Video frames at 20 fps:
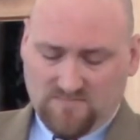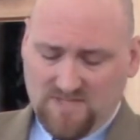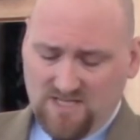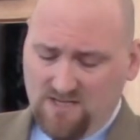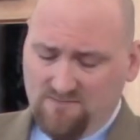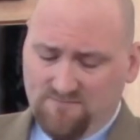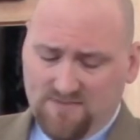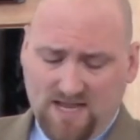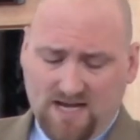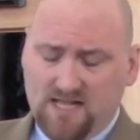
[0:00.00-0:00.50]

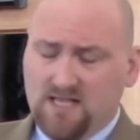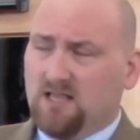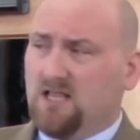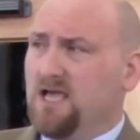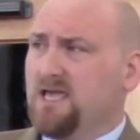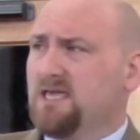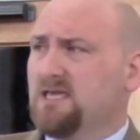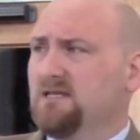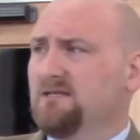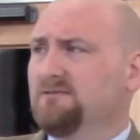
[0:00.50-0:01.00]
If they didn't
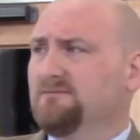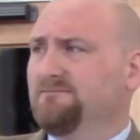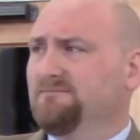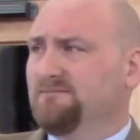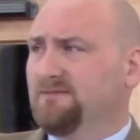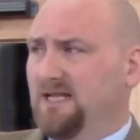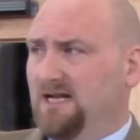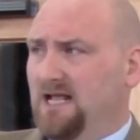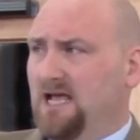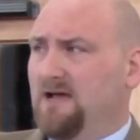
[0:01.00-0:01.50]
like
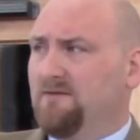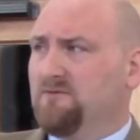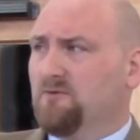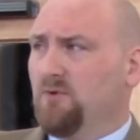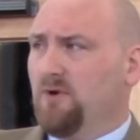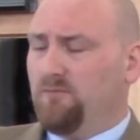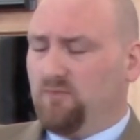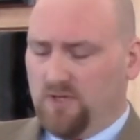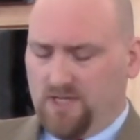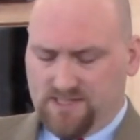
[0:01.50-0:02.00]
it, they'd have to
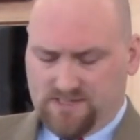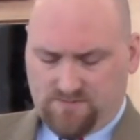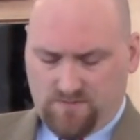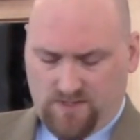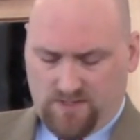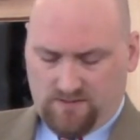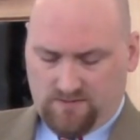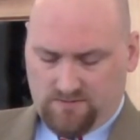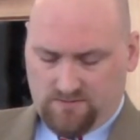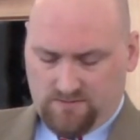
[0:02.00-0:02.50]
replace
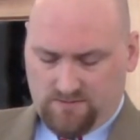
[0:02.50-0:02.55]
me.